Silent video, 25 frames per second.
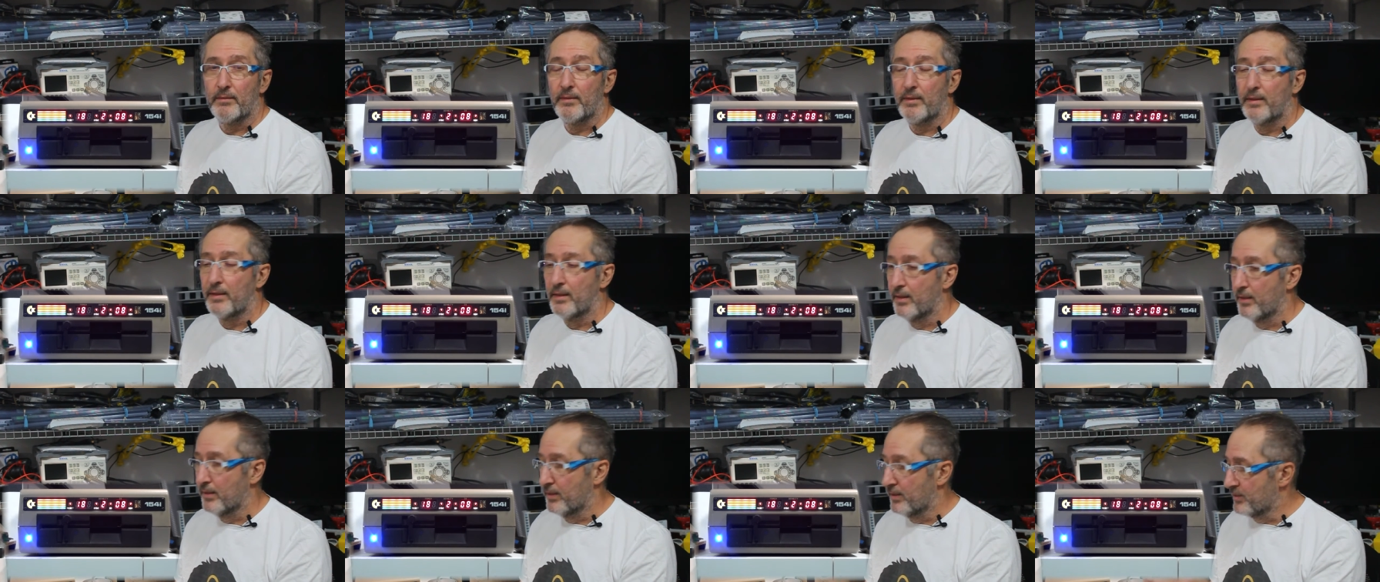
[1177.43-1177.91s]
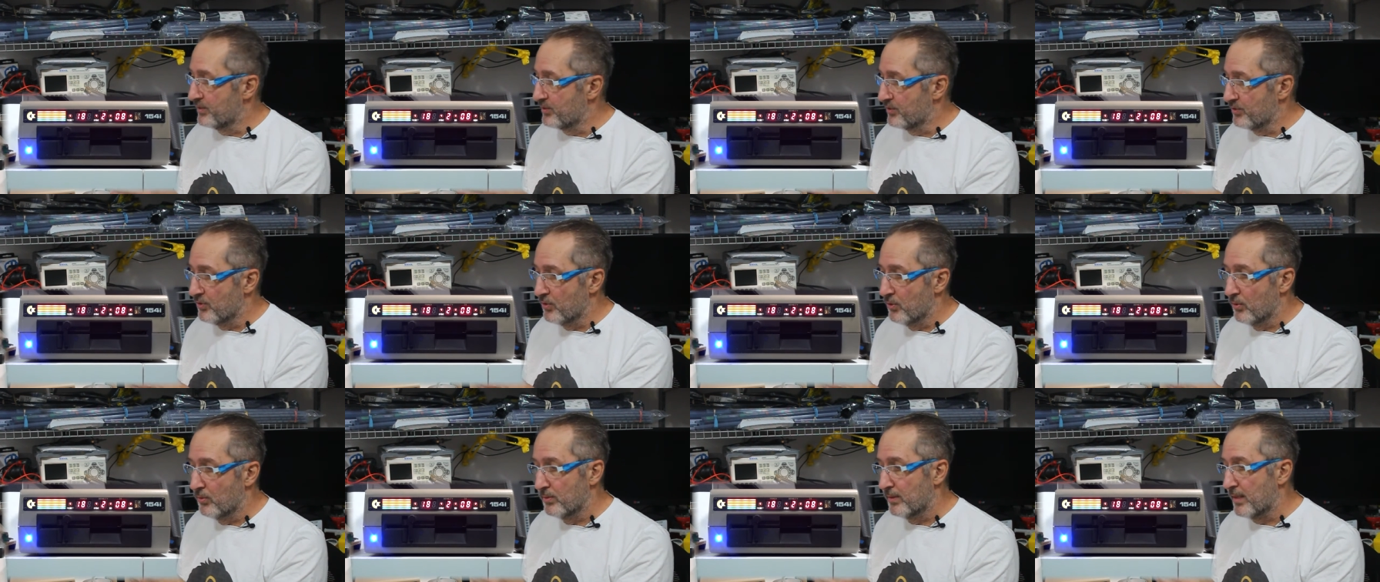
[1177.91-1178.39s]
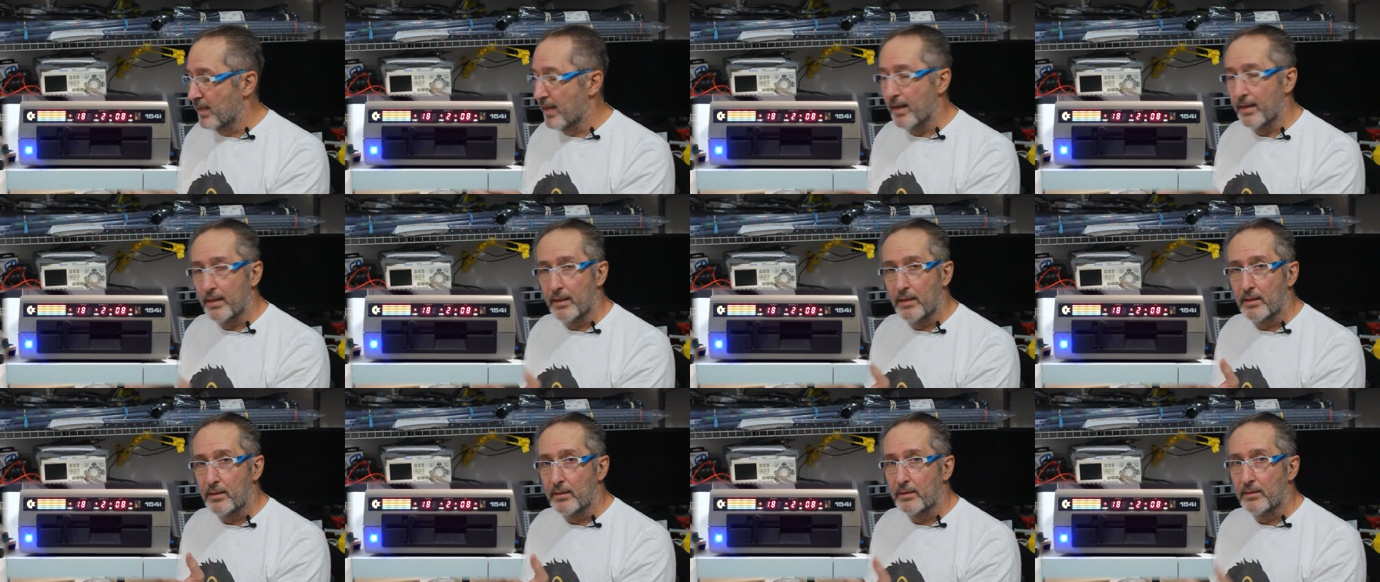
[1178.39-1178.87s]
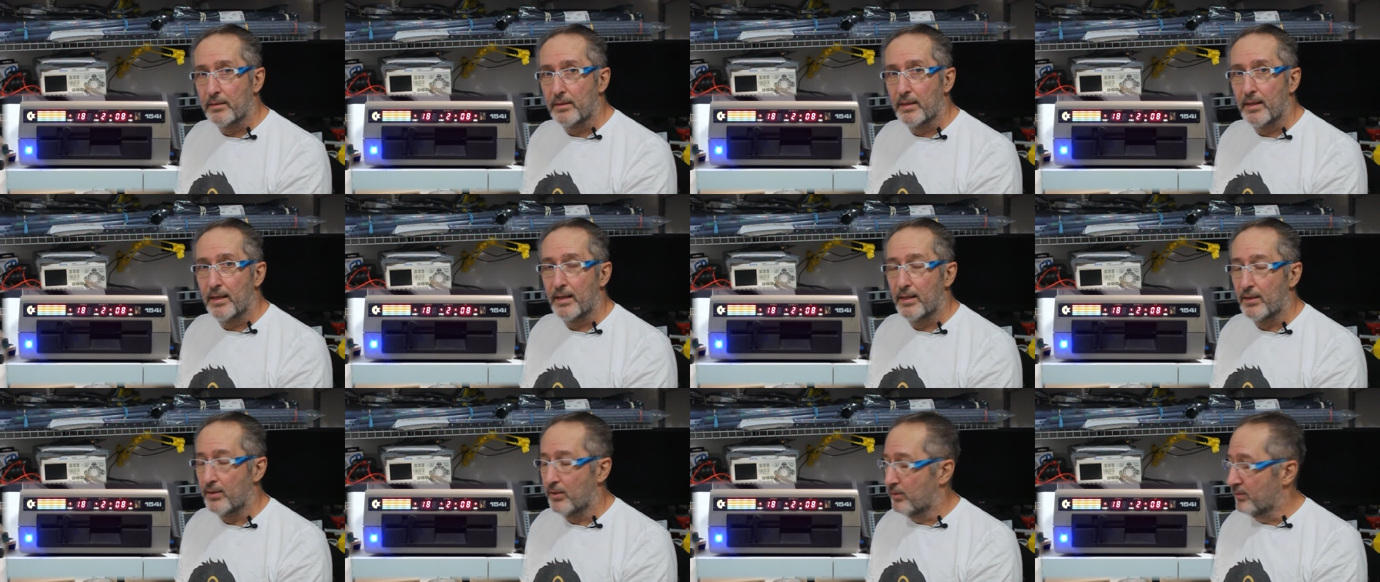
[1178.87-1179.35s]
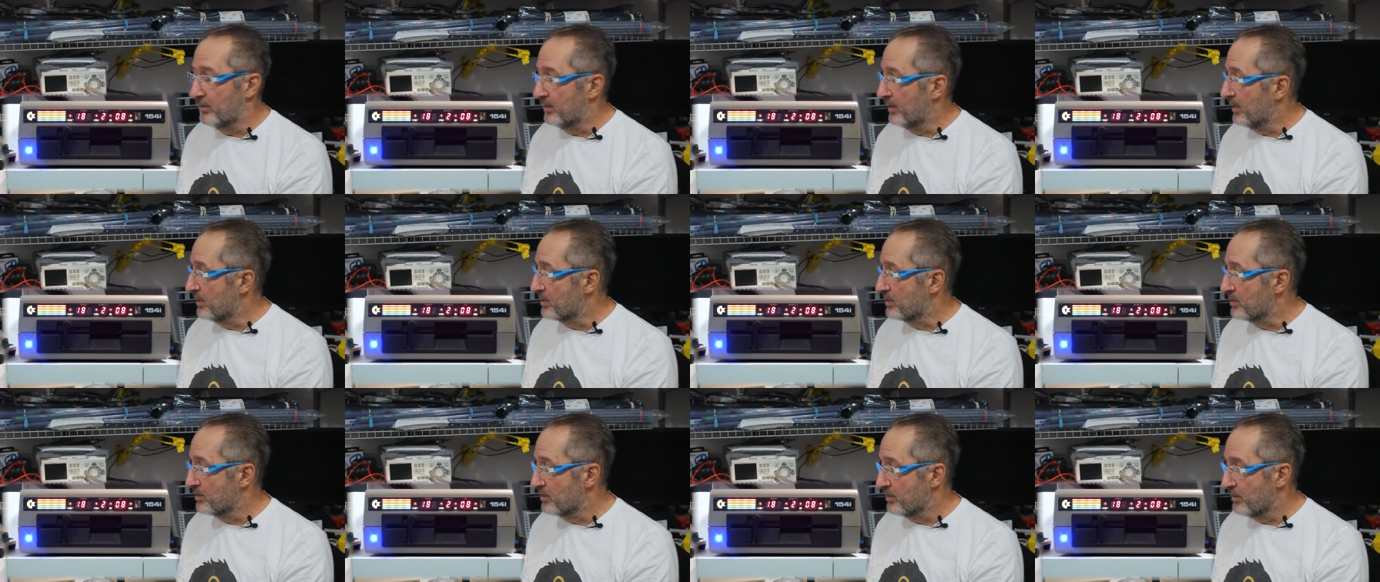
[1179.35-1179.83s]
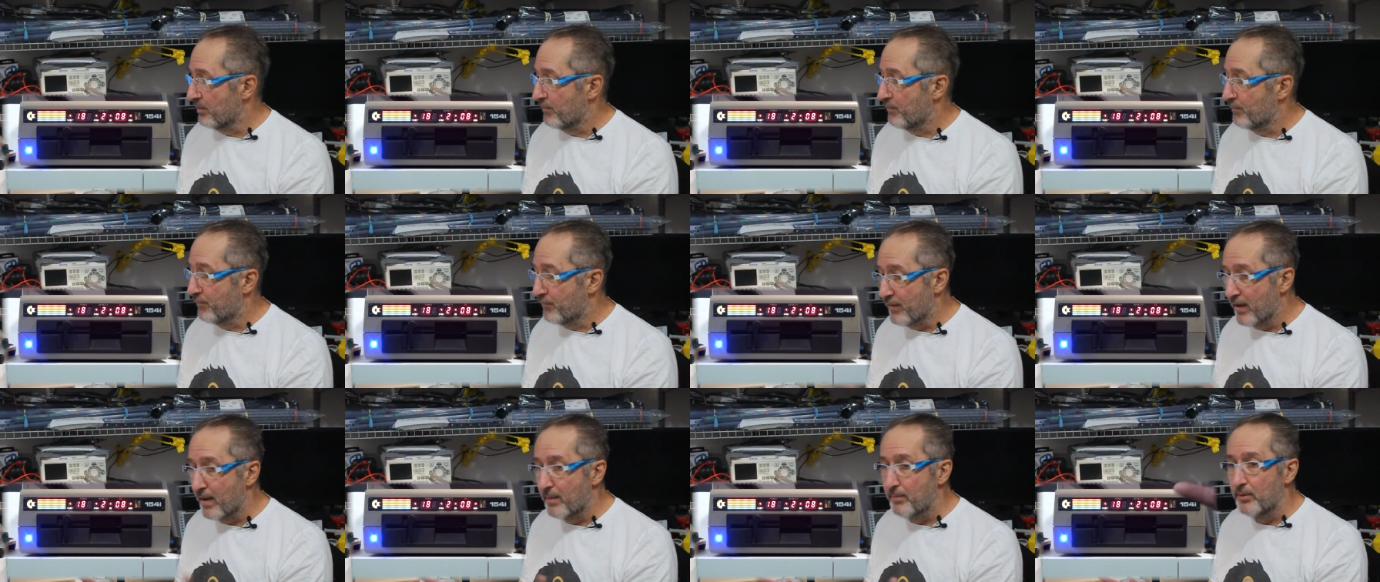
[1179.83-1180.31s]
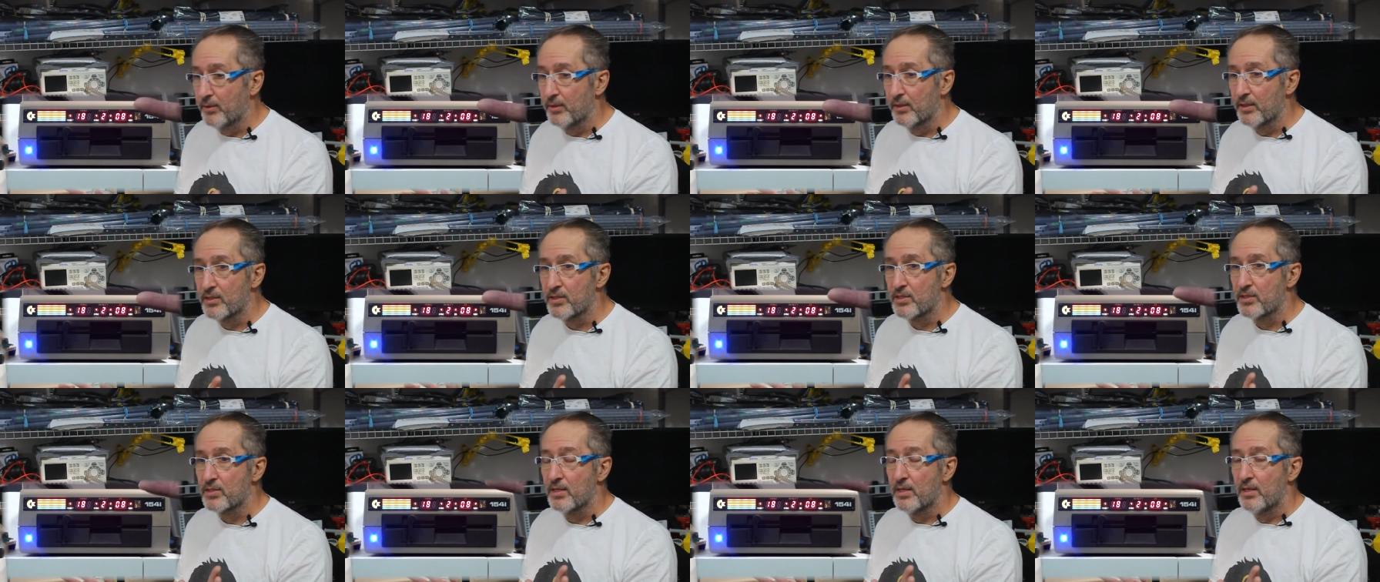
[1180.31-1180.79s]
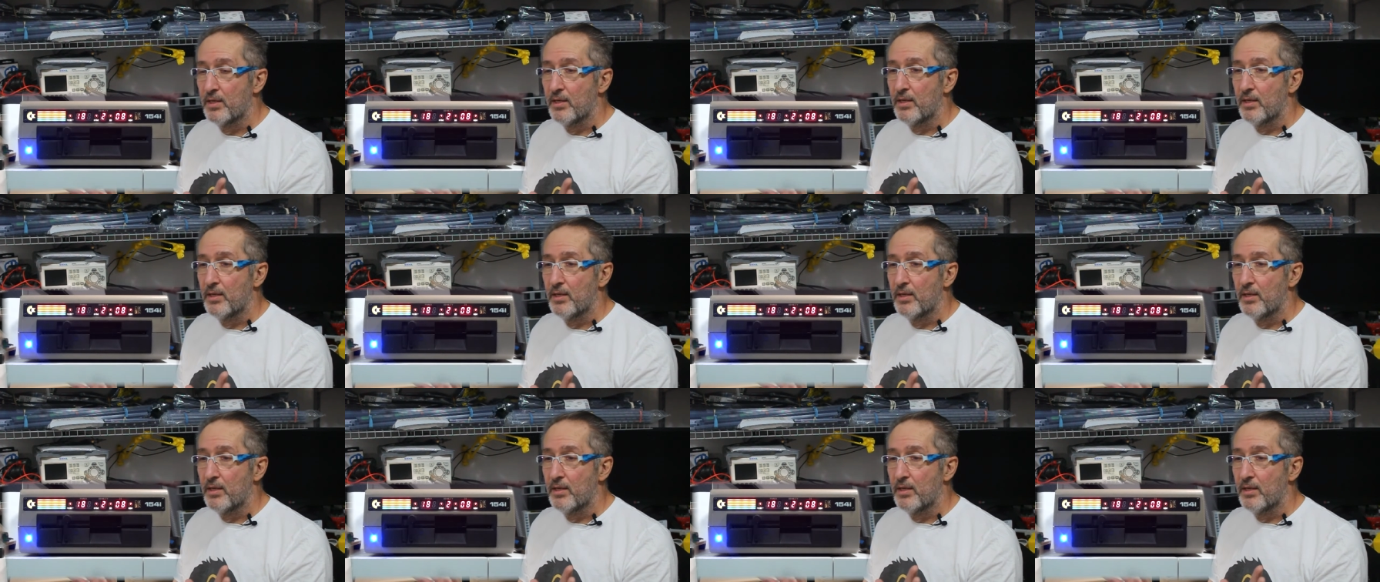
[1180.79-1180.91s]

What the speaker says: There is no lag at all. It's fabulous.